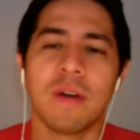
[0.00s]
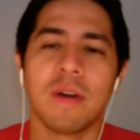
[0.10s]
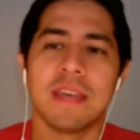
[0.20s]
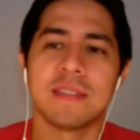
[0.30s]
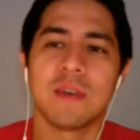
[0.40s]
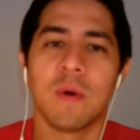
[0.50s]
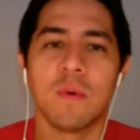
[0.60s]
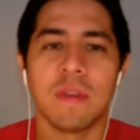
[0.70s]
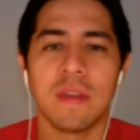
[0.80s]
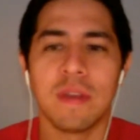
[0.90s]
Okay,
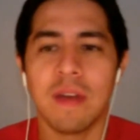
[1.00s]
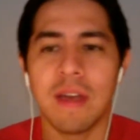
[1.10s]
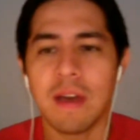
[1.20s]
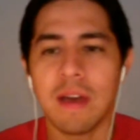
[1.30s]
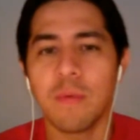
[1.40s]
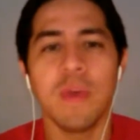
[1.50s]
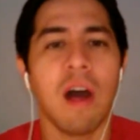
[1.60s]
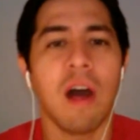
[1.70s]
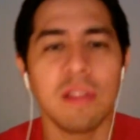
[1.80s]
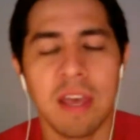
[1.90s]
so we
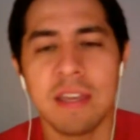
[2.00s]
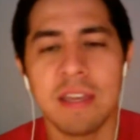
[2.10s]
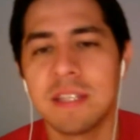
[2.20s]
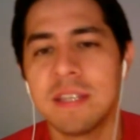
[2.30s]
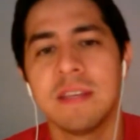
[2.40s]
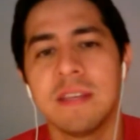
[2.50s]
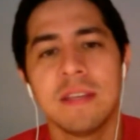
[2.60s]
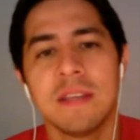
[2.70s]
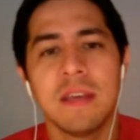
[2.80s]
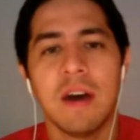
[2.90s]
all liked
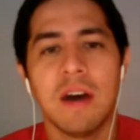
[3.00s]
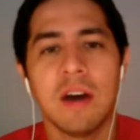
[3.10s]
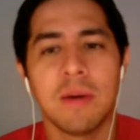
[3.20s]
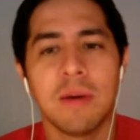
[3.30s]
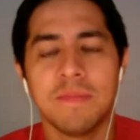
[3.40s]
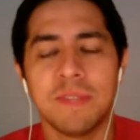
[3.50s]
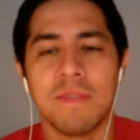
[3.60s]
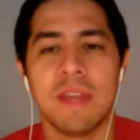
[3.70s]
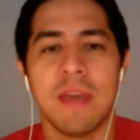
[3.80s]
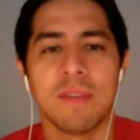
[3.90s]

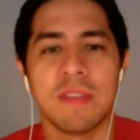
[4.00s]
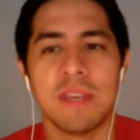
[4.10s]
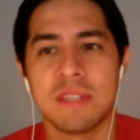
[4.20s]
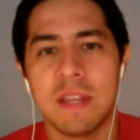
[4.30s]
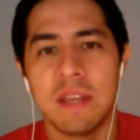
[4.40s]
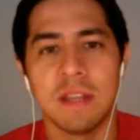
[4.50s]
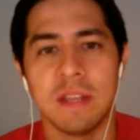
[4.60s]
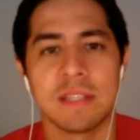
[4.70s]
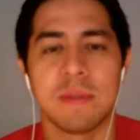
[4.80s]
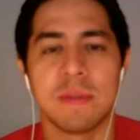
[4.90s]
Tiffany Amber Thiessen and
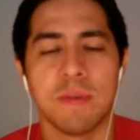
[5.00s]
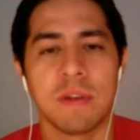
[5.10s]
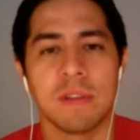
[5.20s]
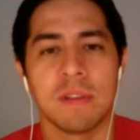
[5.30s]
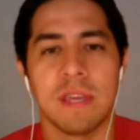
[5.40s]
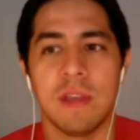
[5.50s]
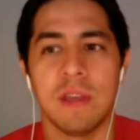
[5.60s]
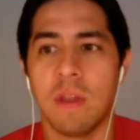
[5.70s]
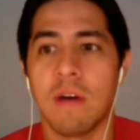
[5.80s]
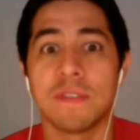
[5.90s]
Elizabeth Berkley, and
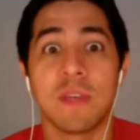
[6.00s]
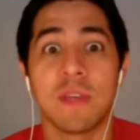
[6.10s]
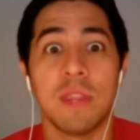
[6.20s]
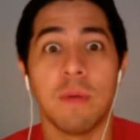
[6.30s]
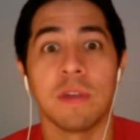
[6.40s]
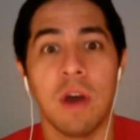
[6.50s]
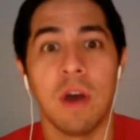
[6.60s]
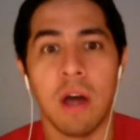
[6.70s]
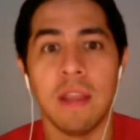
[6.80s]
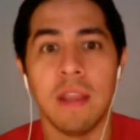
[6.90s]
all of a sudden they were
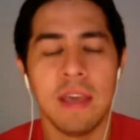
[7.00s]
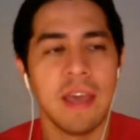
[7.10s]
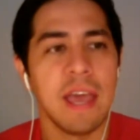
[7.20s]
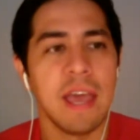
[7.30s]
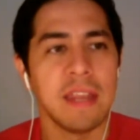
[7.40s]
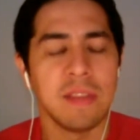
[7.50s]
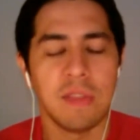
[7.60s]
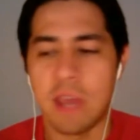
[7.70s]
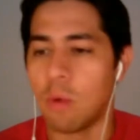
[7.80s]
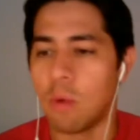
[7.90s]
gone. And
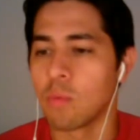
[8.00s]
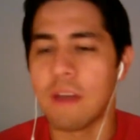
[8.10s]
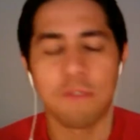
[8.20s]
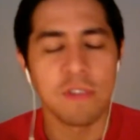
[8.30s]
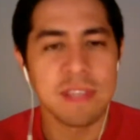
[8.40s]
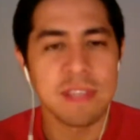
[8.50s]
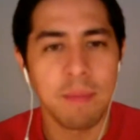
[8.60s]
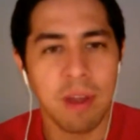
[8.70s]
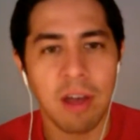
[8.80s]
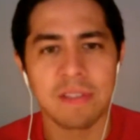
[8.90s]
they don't reference them
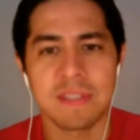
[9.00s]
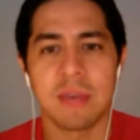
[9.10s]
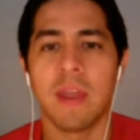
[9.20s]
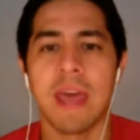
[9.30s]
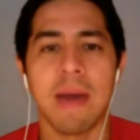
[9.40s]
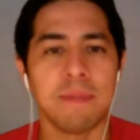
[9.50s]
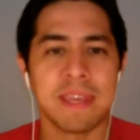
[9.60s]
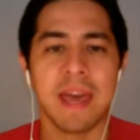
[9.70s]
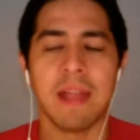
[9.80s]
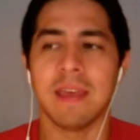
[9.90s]
at all. It's like, what happened to
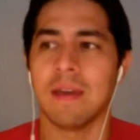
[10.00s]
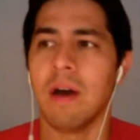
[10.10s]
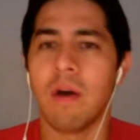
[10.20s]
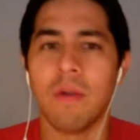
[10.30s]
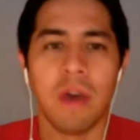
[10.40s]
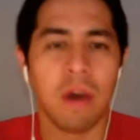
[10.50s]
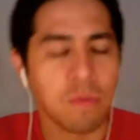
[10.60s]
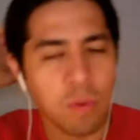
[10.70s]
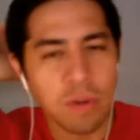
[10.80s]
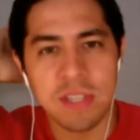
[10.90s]
Kelly? Oh
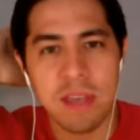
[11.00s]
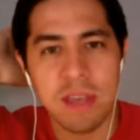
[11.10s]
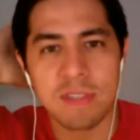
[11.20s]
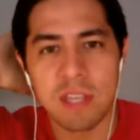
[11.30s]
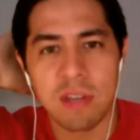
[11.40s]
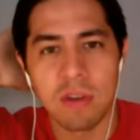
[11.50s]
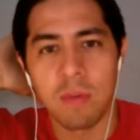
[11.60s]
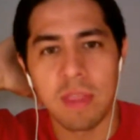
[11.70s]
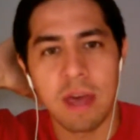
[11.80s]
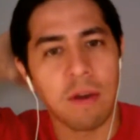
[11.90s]
no, we'll just have her senior year
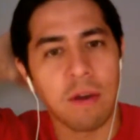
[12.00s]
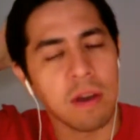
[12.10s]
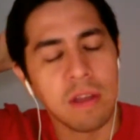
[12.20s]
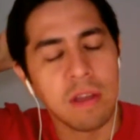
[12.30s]
without her.